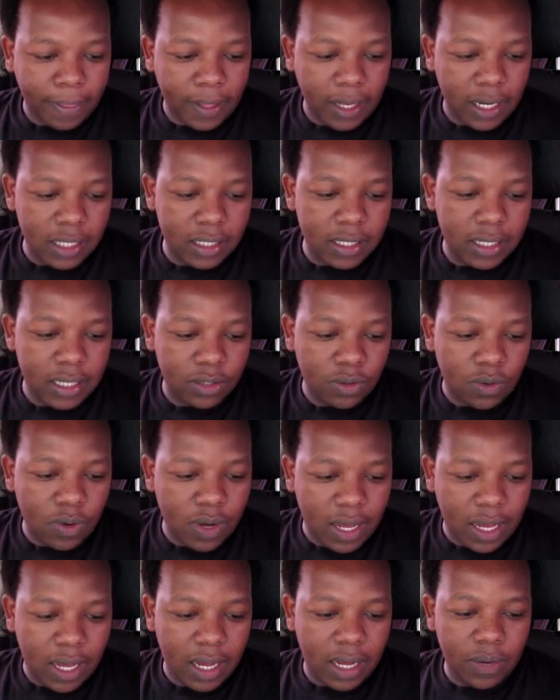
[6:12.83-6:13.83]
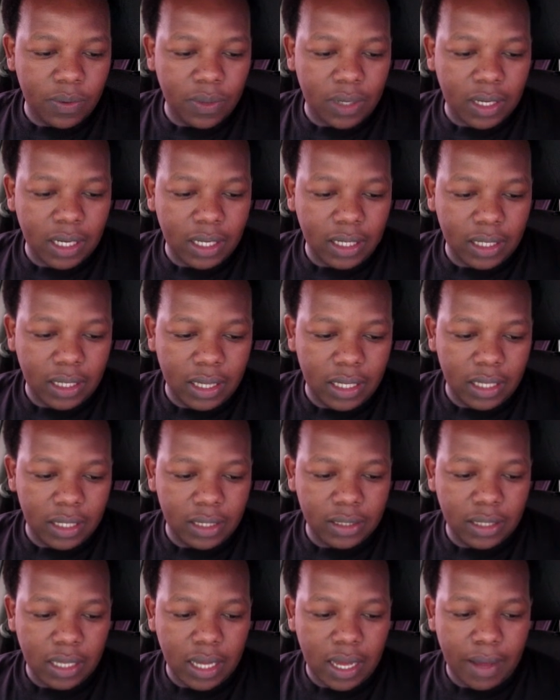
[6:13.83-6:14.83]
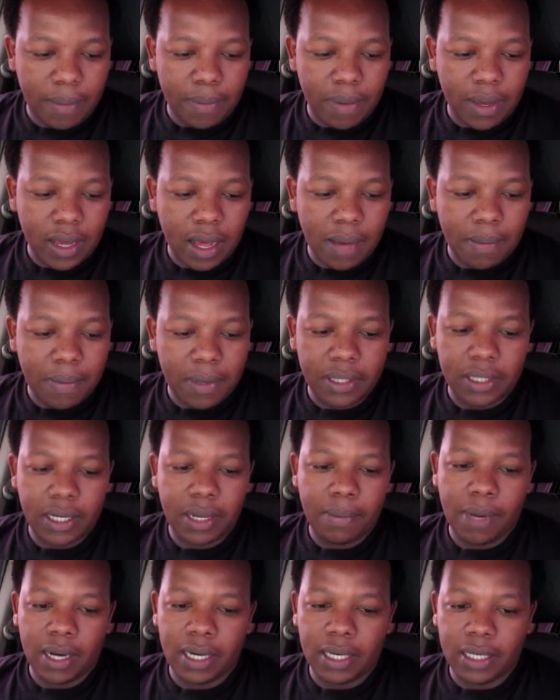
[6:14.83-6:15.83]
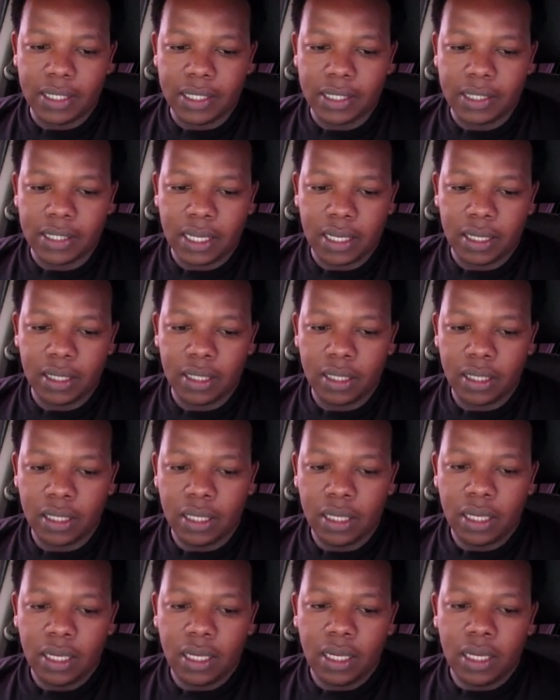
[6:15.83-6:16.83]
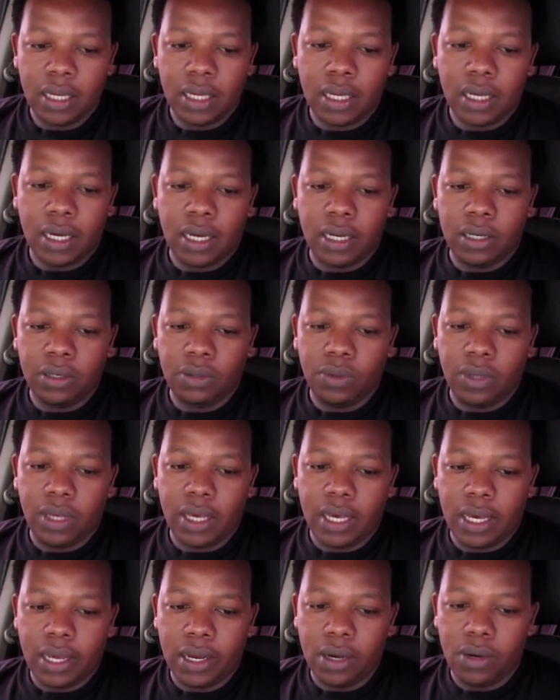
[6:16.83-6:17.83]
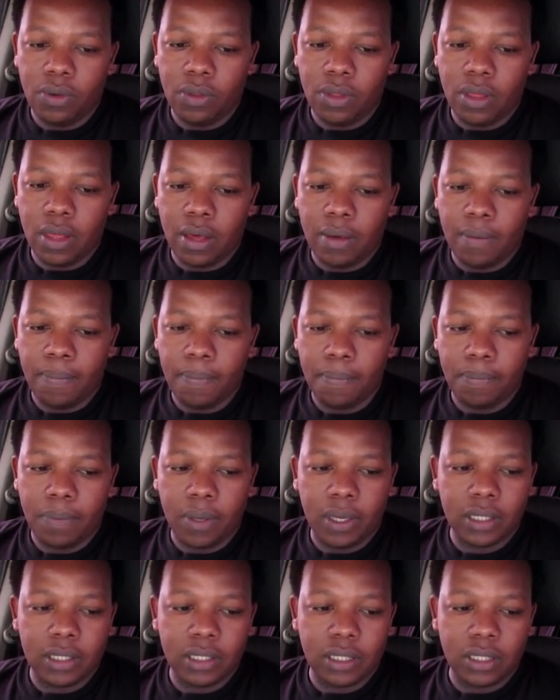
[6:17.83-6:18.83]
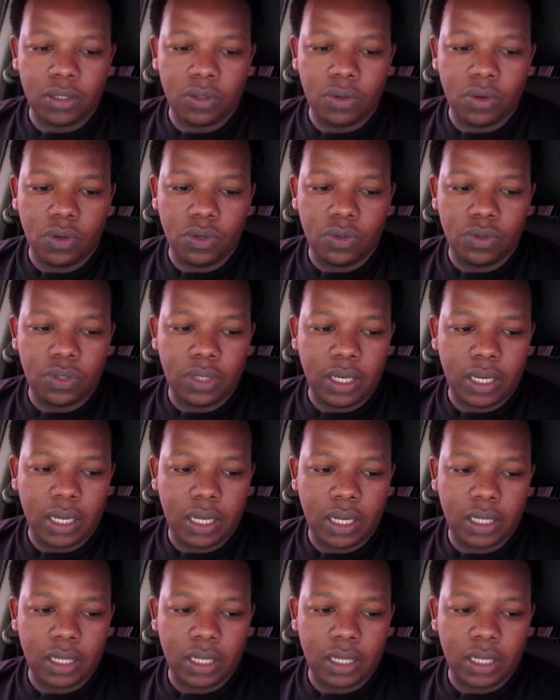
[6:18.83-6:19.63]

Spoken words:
let's just go ahead. We click these become a TriMatter tester, and we head to the page it's going to take